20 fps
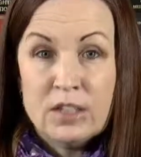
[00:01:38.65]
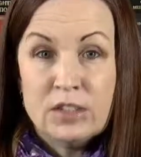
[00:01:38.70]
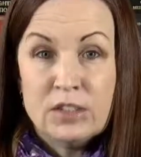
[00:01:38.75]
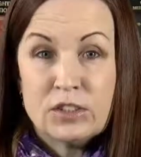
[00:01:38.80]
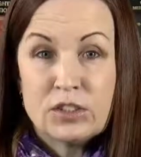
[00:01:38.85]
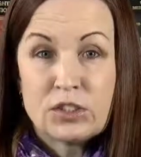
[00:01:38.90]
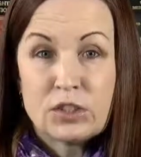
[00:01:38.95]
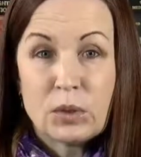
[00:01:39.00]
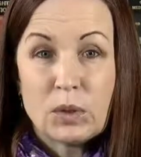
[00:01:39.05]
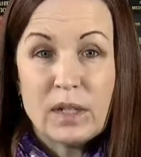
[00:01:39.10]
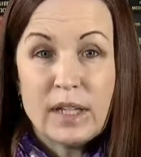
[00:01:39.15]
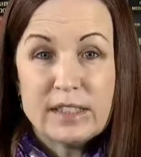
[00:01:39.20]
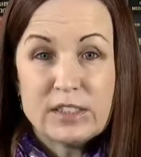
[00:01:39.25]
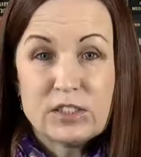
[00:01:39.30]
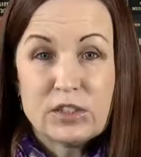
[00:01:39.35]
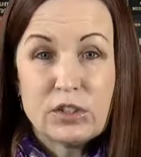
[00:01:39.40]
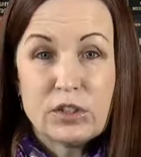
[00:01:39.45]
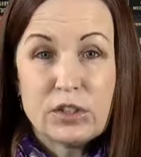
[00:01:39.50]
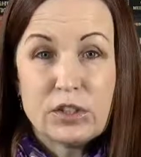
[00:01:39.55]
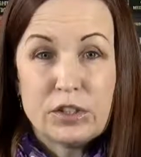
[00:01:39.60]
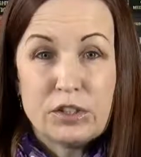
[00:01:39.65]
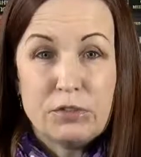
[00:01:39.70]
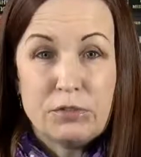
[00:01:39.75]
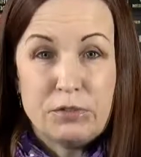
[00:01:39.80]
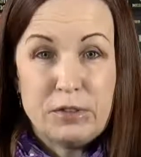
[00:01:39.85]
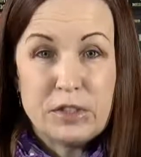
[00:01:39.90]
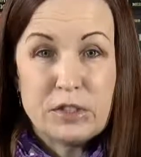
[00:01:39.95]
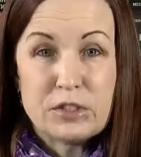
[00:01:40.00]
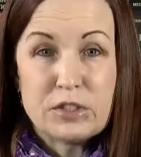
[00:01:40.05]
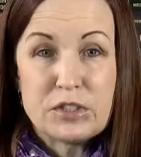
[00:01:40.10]
So let's look at the
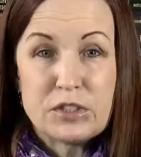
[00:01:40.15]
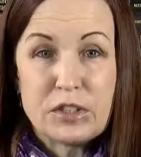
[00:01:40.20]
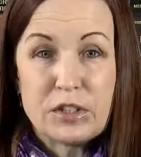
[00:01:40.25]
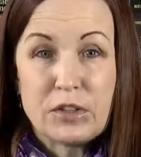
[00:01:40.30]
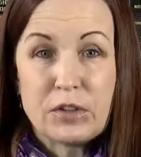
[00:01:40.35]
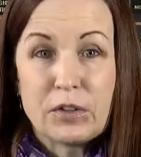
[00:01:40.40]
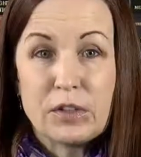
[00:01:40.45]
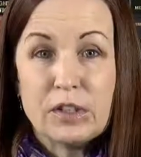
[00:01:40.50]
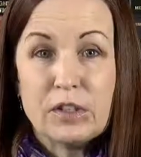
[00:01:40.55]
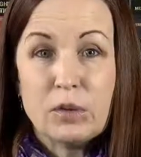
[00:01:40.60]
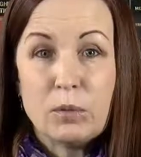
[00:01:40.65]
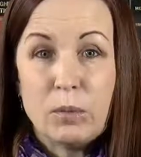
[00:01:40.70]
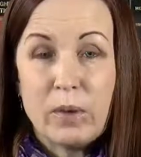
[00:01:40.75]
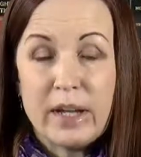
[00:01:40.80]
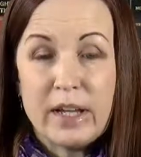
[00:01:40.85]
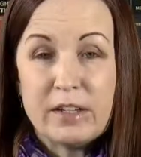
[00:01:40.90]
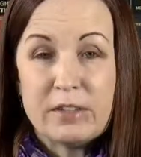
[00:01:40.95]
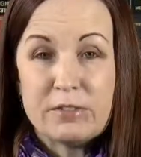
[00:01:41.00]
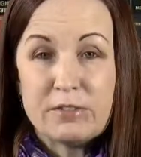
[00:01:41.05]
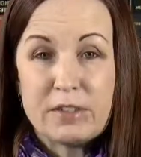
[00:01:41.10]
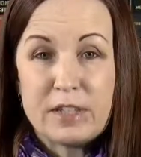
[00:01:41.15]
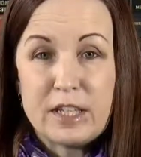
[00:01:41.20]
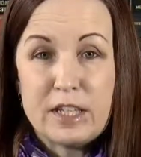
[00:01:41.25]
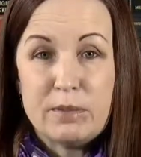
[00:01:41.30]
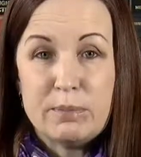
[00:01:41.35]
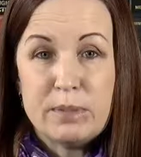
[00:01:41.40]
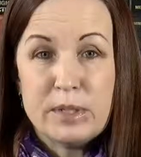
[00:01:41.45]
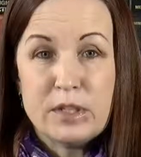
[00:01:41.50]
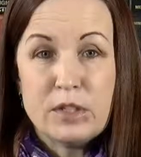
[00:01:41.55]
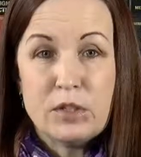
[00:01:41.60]
fears that are in the way of
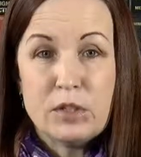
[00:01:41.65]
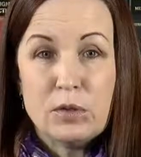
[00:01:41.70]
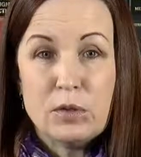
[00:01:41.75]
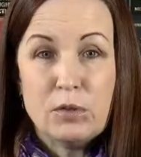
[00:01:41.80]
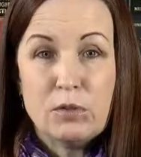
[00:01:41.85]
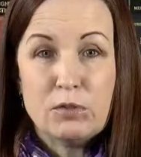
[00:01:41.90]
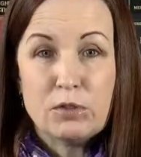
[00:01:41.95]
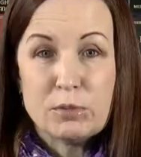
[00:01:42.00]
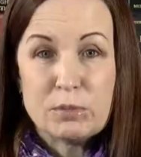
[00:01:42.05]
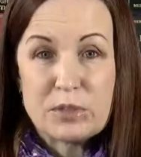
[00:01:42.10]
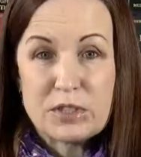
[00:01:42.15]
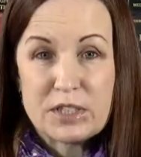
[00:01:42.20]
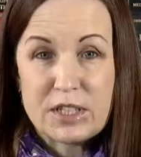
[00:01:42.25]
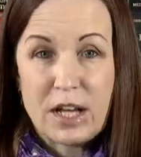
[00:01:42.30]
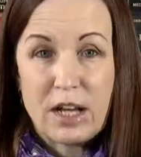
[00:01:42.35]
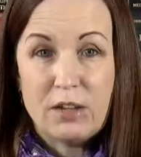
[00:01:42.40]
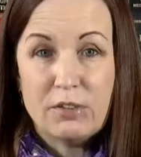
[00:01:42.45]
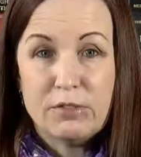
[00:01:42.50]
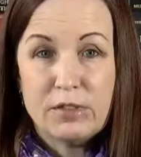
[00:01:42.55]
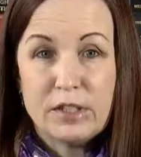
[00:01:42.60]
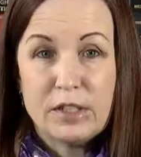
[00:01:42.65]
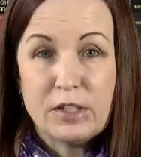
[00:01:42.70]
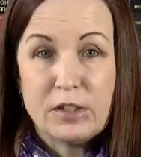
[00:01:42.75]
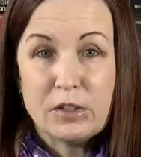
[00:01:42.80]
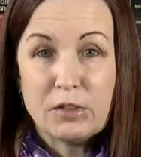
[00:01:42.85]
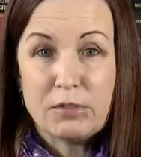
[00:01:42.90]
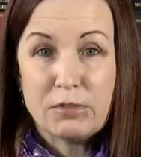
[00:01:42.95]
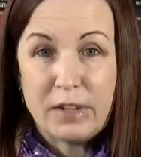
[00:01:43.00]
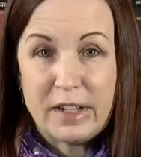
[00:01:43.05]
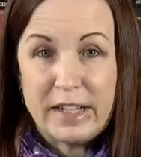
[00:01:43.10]
keeping you from solving
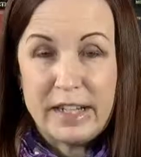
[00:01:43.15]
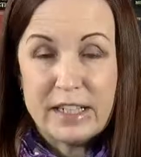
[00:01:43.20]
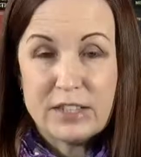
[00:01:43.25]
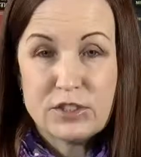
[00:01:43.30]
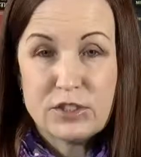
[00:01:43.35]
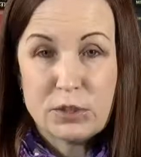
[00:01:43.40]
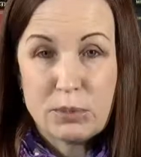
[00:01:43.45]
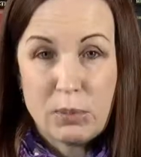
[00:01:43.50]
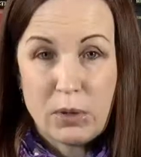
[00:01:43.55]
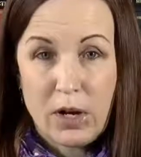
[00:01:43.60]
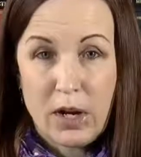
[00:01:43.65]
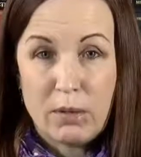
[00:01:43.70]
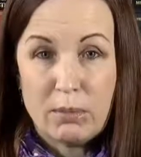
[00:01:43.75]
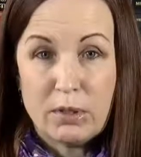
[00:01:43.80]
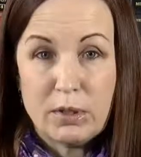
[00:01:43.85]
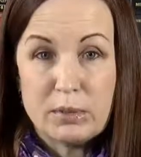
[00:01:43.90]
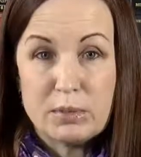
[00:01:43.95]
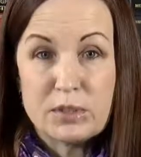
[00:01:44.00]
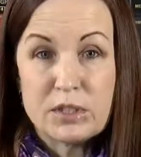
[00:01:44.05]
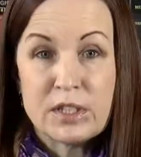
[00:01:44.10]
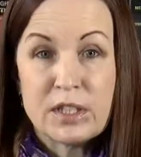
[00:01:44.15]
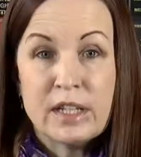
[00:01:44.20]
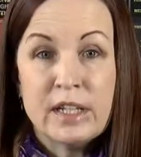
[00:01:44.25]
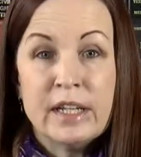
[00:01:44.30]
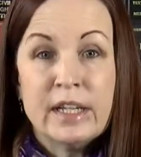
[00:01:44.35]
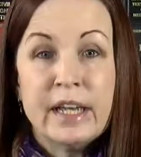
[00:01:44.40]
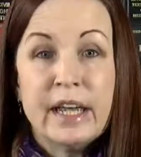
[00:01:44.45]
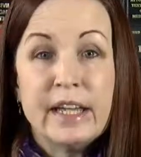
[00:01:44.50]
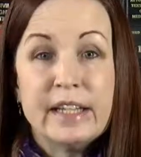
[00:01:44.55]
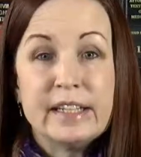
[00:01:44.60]
your financial problems
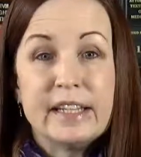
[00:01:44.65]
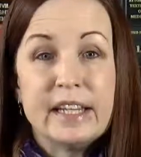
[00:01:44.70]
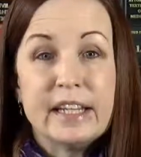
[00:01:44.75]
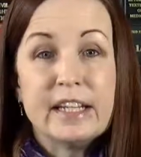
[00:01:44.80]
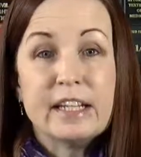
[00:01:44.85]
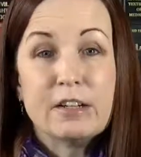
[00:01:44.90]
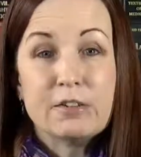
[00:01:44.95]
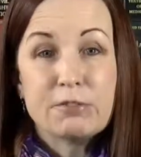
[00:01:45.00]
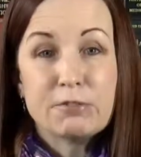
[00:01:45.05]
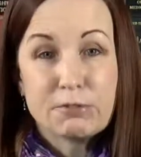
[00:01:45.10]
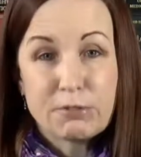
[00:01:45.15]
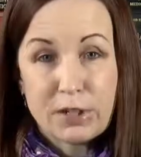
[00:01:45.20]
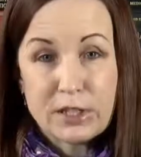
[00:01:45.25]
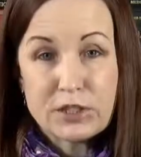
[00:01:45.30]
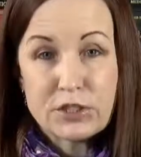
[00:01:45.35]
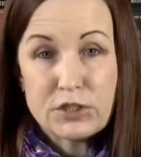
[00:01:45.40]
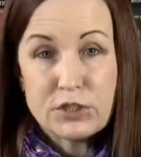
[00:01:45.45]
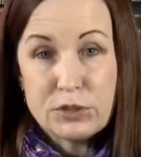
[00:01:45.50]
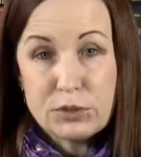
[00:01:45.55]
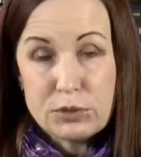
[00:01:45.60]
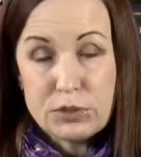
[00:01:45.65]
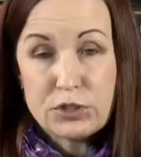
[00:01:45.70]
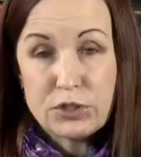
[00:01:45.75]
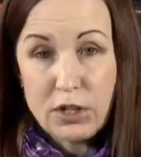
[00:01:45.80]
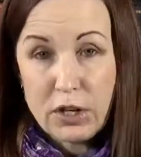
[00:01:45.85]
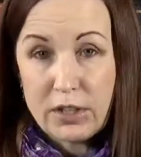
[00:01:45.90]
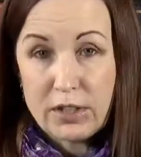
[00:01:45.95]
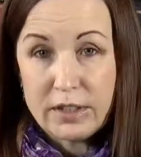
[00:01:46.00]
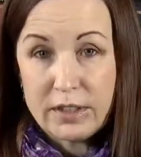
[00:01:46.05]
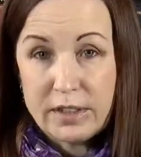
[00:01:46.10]
and getting a fresh new
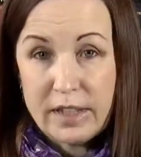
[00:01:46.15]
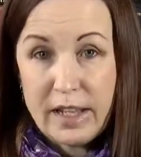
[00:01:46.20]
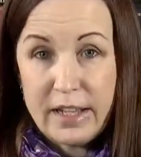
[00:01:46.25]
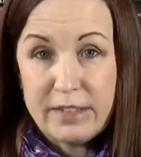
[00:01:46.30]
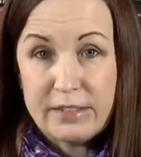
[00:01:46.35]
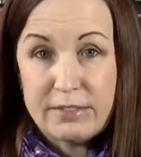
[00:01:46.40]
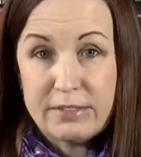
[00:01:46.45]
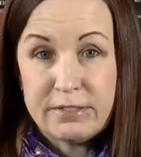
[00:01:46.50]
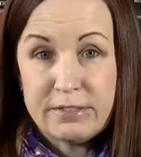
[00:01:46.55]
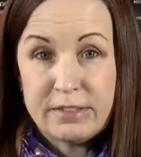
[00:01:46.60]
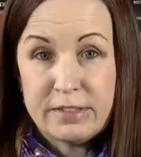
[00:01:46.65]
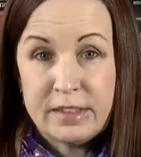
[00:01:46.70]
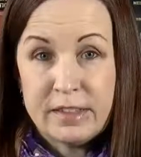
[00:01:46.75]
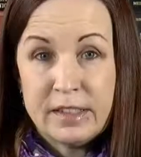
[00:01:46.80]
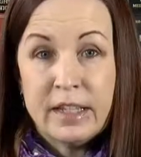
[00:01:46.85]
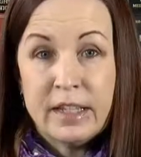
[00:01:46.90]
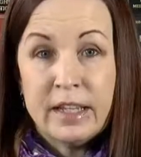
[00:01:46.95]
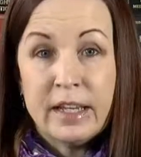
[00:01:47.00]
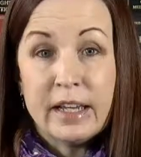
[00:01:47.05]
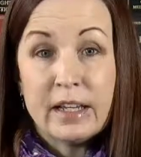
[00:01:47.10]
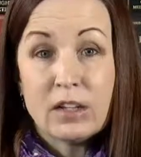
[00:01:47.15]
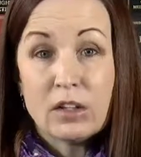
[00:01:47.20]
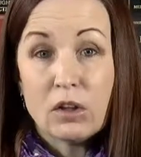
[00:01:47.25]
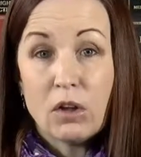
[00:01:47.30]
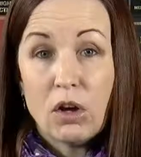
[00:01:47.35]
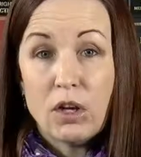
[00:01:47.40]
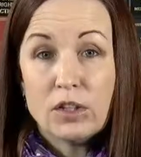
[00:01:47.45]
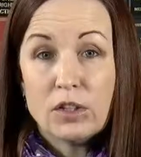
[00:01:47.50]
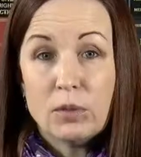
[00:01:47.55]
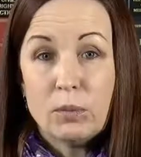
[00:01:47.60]
start in life. And
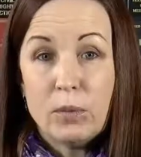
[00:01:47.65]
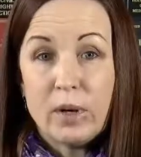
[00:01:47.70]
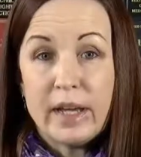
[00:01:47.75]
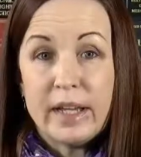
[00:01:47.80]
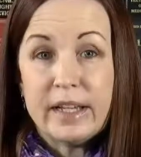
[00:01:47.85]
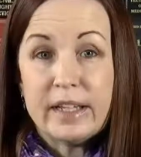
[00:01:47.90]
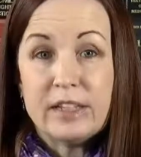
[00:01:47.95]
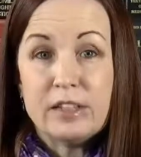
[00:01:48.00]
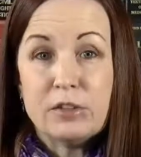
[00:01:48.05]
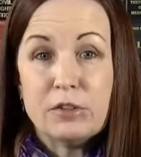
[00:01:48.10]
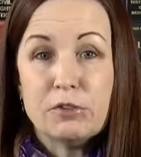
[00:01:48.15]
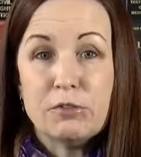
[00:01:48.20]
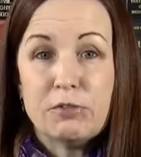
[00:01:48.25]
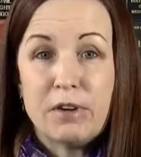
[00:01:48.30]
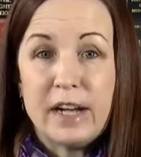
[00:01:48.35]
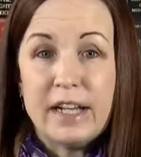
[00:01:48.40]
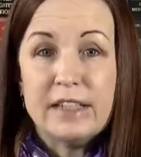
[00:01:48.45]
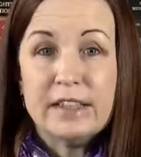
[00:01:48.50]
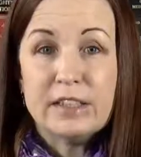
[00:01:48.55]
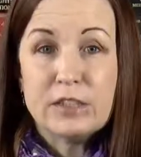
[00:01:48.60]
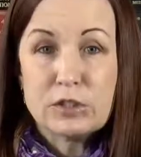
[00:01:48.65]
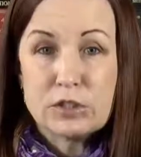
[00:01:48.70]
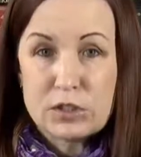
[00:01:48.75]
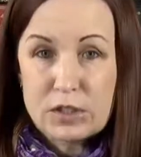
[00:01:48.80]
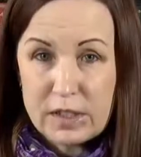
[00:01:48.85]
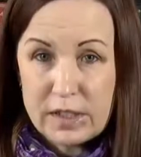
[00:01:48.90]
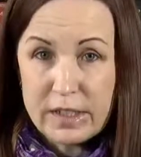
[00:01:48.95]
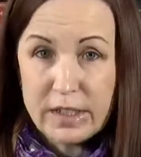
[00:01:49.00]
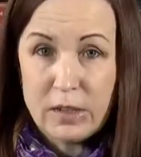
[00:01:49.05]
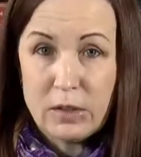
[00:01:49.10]
along the way, you'll find there's
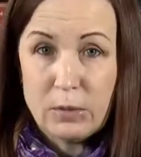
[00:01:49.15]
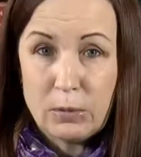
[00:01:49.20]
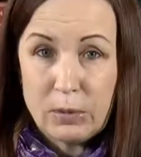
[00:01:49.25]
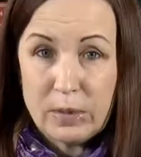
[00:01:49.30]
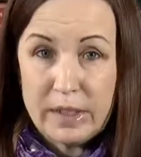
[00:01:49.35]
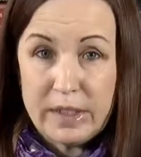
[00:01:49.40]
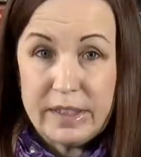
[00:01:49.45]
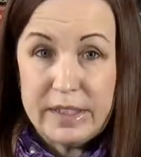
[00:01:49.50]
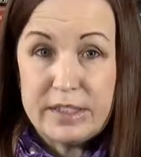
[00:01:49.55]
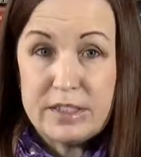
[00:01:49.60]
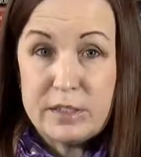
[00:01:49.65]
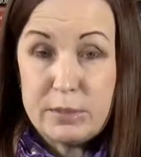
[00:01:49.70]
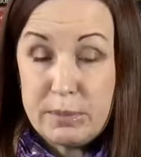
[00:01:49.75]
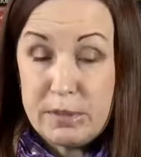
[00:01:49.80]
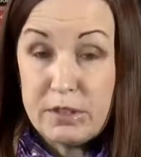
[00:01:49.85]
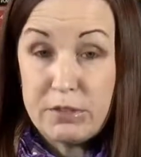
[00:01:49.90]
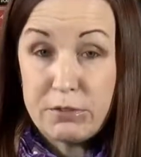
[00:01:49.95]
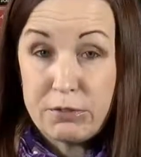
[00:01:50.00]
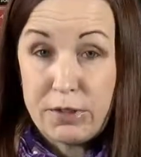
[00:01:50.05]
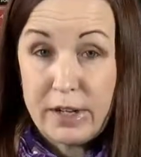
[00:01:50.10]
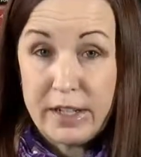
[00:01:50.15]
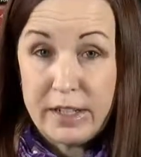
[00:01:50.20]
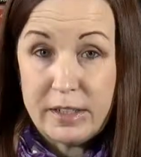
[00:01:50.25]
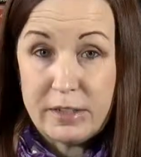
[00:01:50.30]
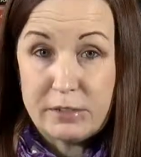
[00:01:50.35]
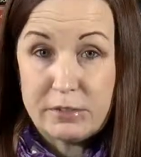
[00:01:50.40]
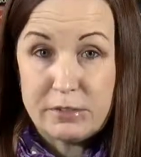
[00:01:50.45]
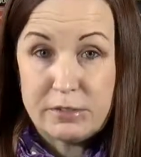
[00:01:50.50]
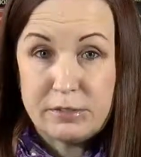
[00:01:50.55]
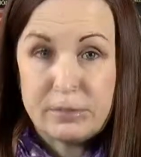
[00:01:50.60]
little really to be afraid
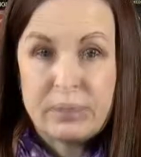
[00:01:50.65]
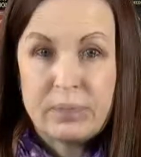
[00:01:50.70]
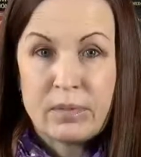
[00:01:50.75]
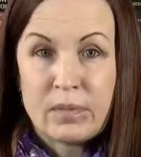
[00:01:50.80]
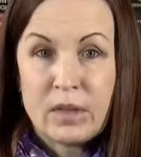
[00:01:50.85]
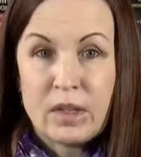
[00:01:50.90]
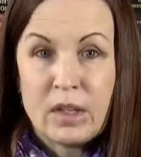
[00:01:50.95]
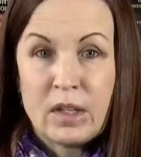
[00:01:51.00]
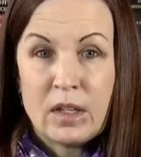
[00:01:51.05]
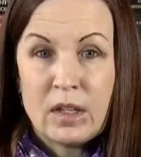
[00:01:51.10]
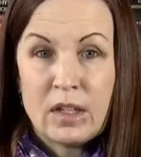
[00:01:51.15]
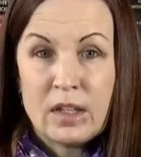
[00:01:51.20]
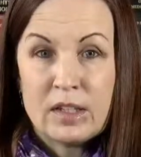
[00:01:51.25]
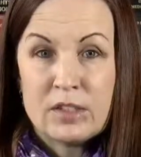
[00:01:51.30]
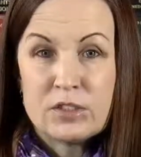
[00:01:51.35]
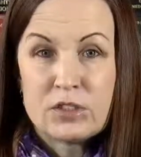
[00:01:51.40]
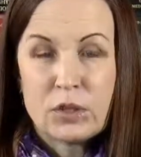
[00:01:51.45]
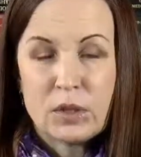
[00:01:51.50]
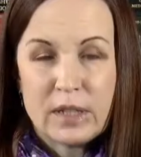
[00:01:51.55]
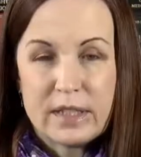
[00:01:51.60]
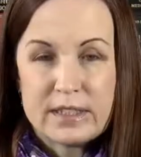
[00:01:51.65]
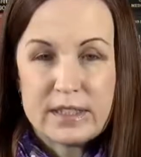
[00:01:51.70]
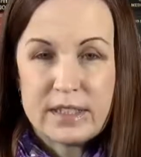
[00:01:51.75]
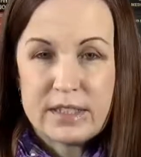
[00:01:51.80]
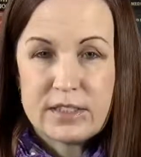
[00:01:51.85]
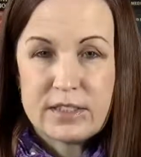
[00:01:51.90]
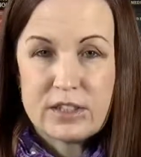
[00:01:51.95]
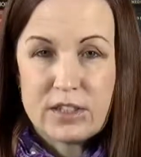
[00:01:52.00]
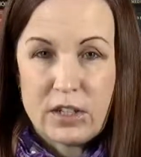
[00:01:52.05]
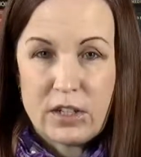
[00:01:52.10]
of. So let's
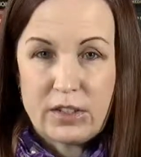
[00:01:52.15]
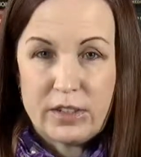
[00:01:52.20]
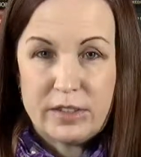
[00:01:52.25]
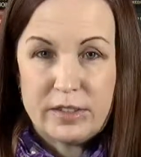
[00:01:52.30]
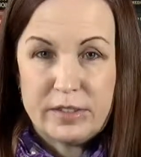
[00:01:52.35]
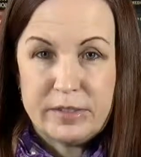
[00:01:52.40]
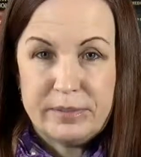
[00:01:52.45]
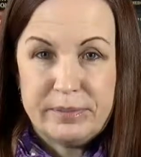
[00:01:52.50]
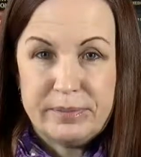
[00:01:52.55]
get started.